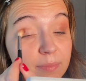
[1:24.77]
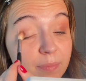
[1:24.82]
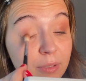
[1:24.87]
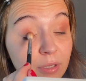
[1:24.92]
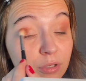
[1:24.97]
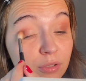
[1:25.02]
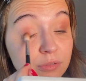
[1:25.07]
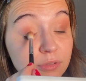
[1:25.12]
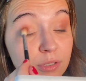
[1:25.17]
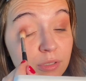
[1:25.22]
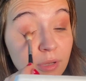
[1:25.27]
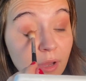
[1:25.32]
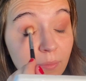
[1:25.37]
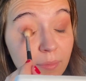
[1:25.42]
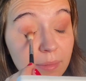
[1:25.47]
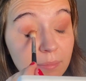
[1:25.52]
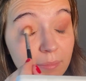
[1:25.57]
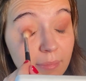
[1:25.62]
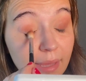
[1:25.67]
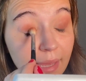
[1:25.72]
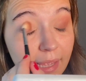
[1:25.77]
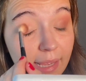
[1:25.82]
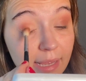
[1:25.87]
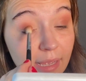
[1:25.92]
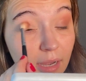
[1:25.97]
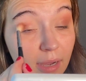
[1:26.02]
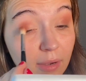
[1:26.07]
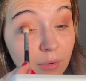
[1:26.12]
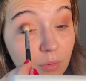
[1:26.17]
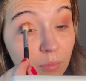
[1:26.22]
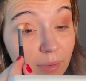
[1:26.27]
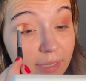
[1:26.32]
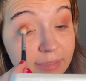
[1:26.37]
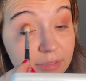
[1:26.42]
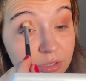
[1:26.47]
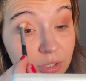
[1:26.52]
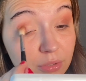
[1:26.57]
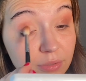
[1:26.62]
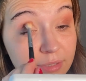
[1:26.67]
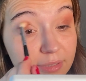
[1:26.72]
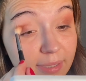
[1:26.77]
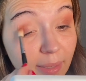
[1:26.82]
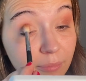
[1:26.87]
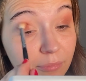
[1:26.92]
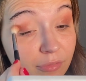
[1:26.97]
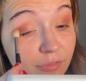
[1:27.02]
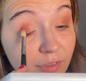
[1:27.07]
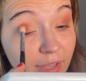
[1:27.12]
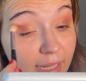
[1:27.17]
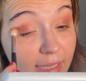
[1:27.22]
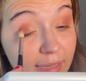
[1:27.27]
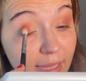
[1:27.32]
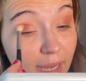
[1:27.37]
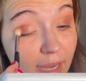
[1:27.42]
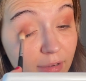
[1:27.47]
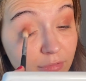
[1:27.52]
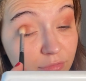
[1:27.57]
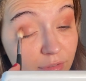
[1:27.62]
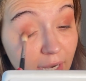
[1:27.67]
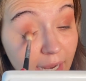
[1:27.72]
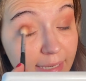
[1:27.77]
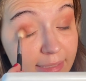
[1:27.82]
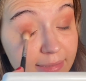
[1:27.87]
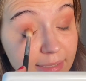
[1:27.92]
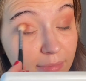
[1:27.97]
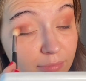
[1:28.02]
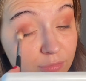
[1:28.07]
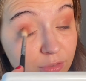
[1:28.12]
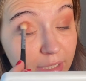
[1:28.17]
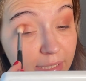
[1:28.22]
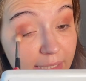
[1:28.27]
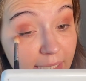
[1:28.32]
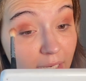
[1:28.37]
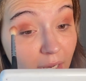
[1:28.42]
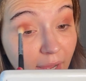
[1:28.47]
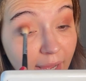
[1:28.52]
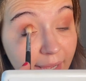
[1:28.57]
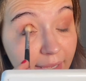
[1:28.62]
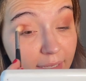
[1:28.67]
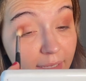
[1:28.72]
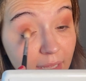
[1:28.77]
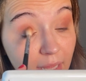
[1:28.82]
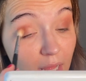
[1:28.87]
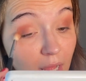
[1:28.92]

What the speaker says: because knowing me, I always do something that I end up really like